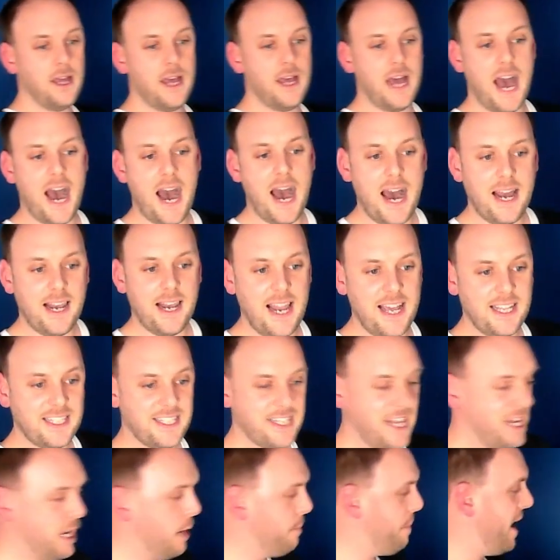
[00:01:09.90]
and let's
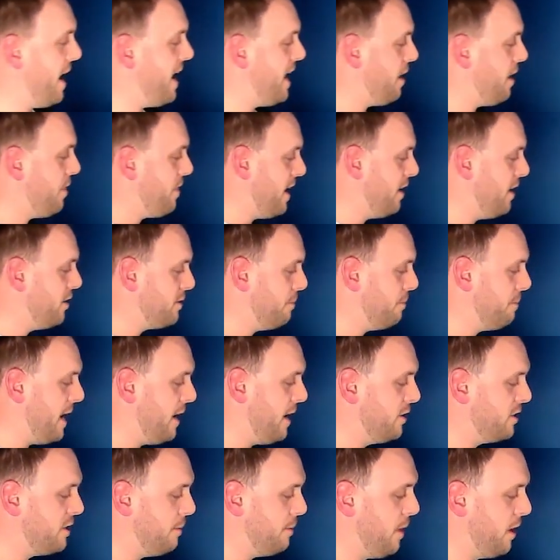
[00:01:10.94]
say you pay
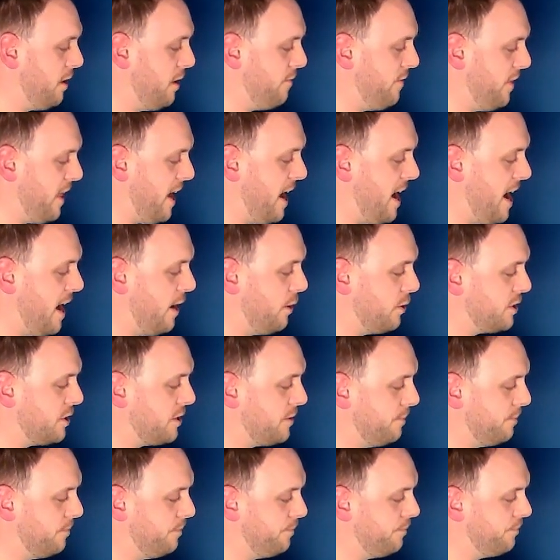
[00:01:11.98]
£1,000 a month for that house.
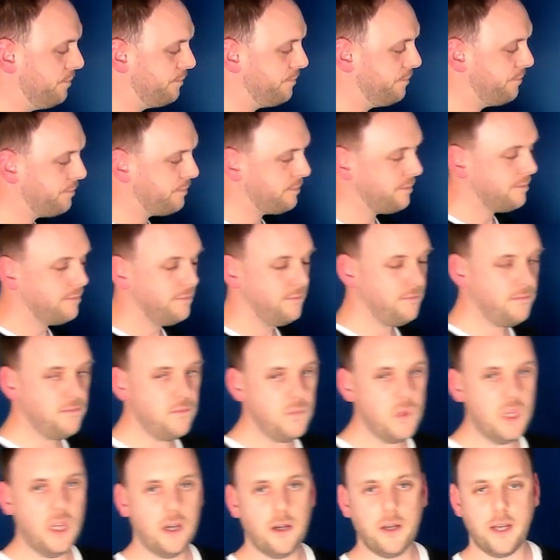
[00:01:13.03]

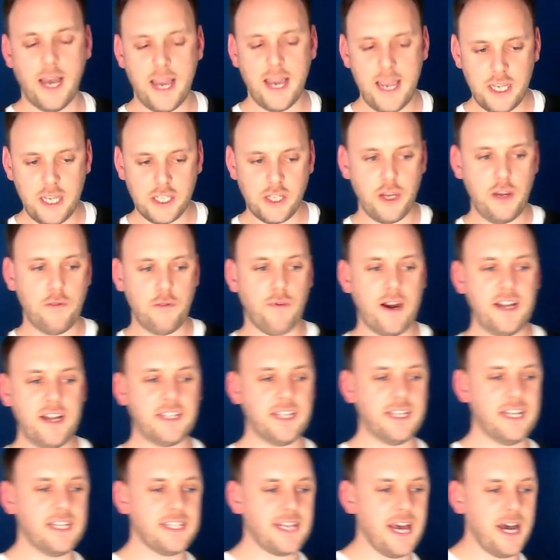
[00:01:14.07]
Okay, so you're
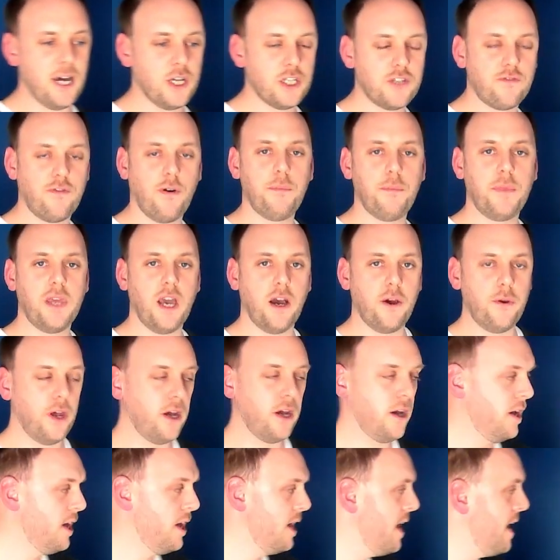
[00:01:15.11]
renting this house from the
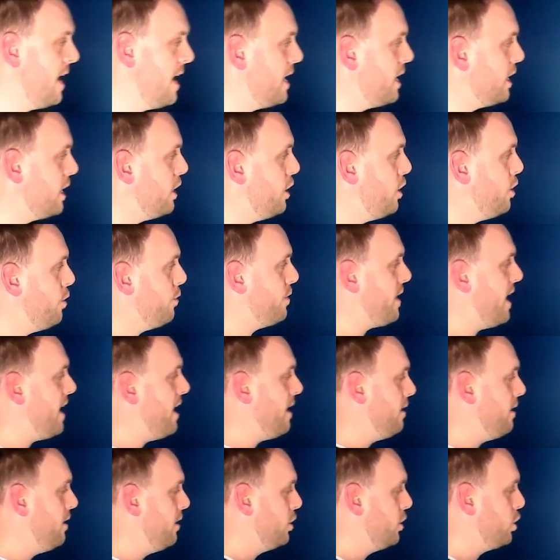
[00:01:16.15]
owner. You
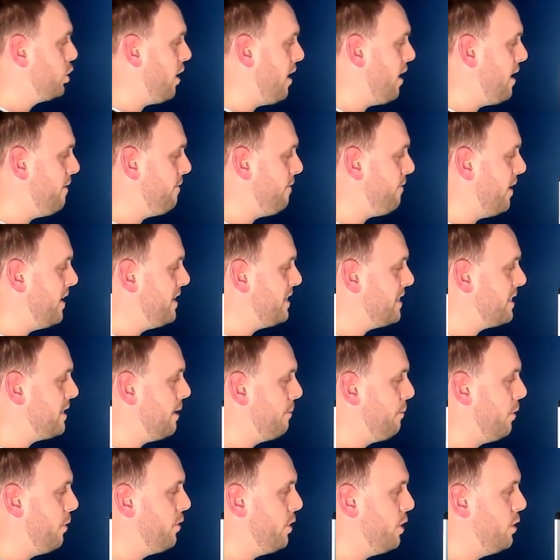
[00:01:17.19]
then try and find
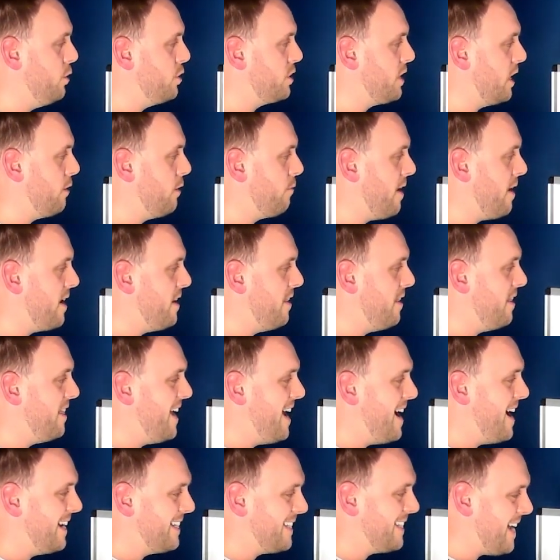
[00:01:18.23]
someone who's going to rent the
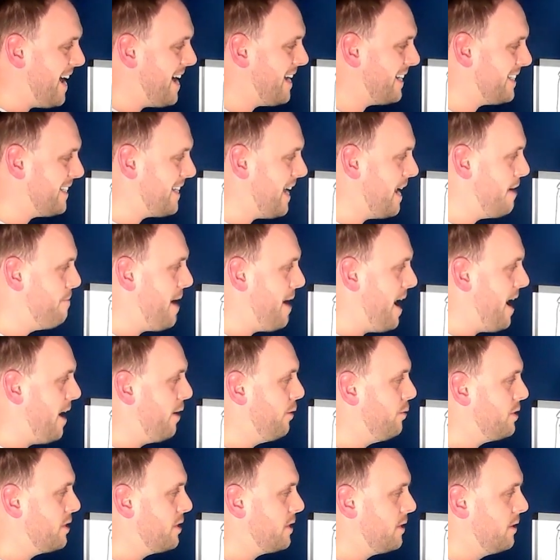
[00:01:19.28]
exact same
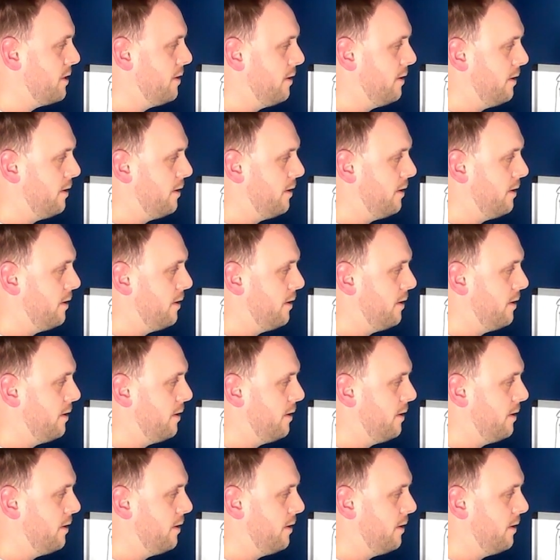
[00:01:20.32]
house,